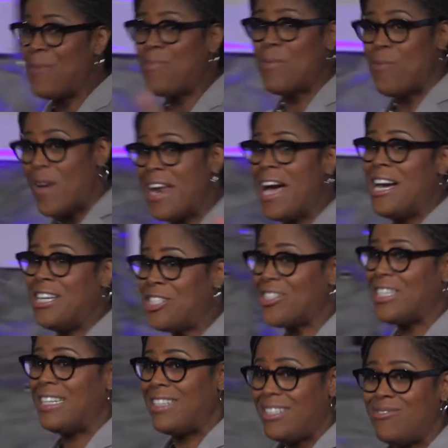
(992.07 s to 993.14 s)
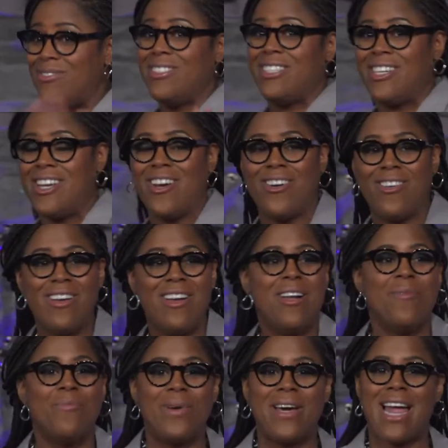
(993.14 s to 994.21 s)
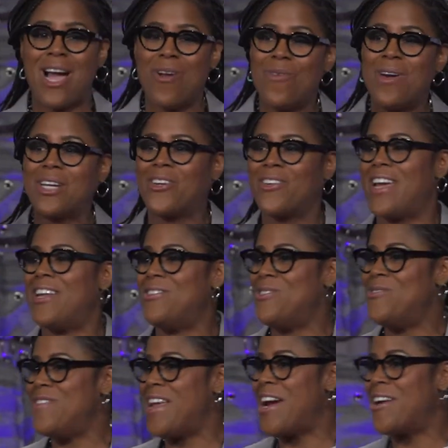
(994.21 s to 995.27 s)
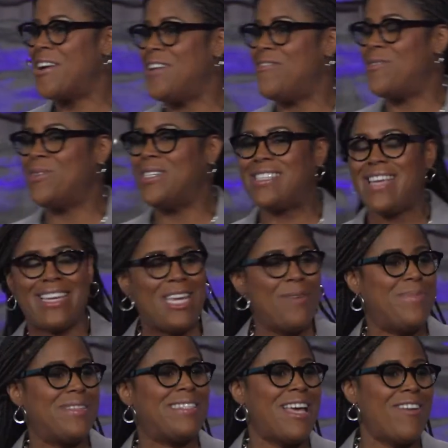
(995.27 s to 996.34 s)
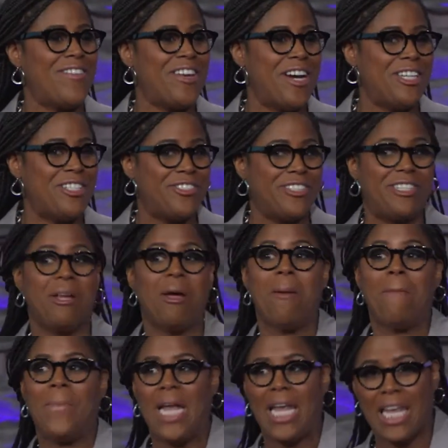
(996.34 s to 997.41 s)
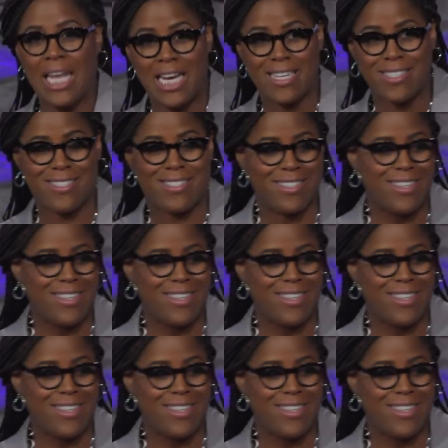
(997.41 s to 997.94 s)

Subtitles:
keep it 100, you know, but I want to create a new narrative and we say keep it 700 plus.